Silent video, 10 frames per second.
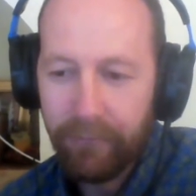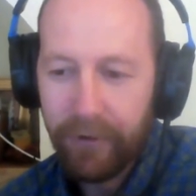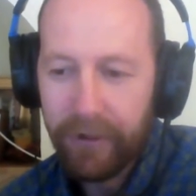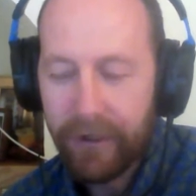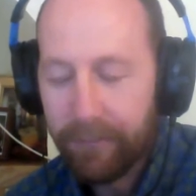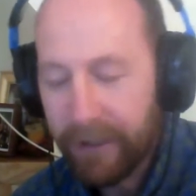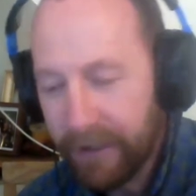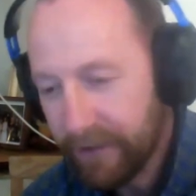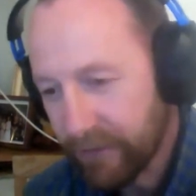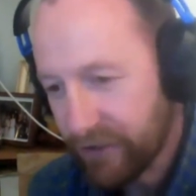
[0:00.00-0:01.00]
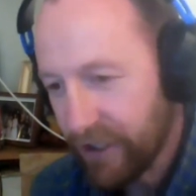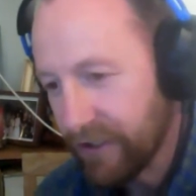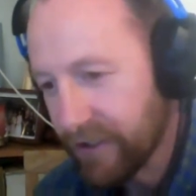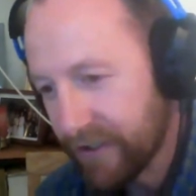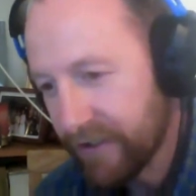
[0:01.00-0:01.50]
accommodate those
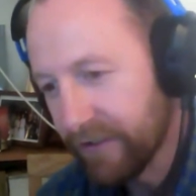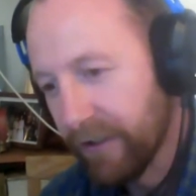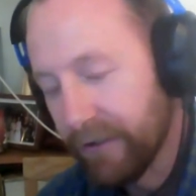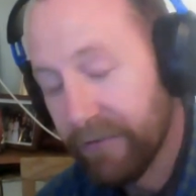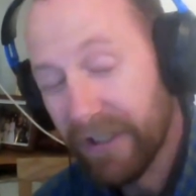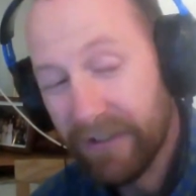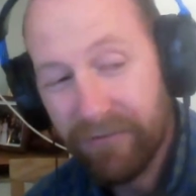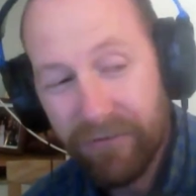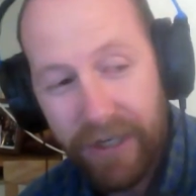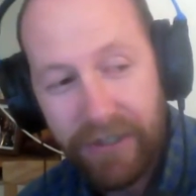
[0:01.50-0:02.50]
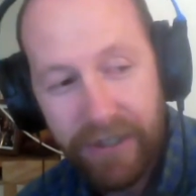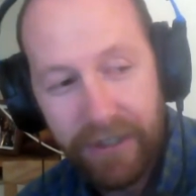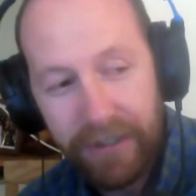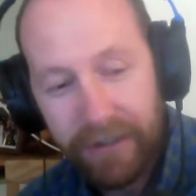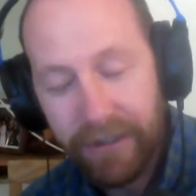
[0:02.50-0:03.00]
changes. Even a change in
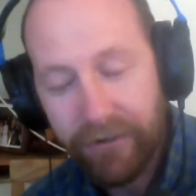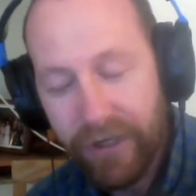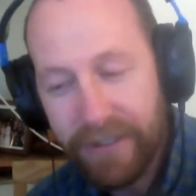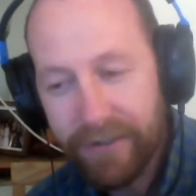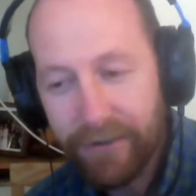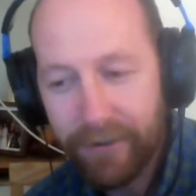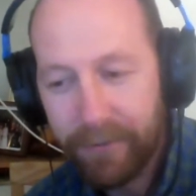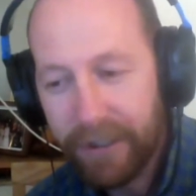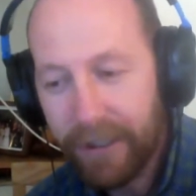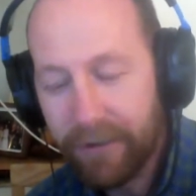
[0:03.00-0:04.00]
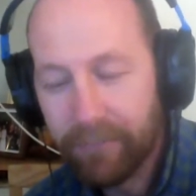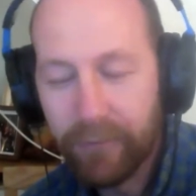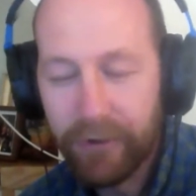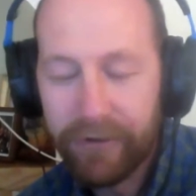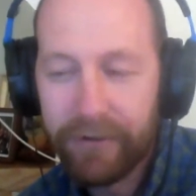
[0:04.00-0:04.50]
an address or a company name.
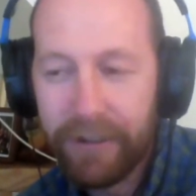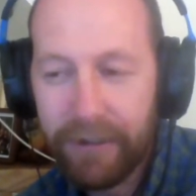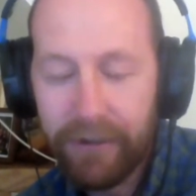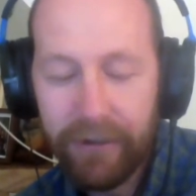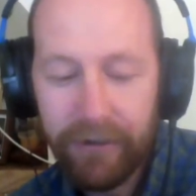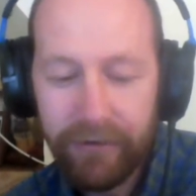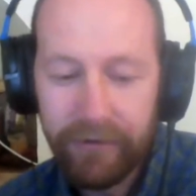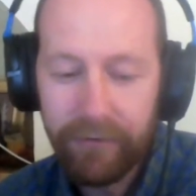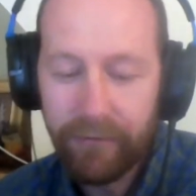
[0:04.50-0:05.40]
But the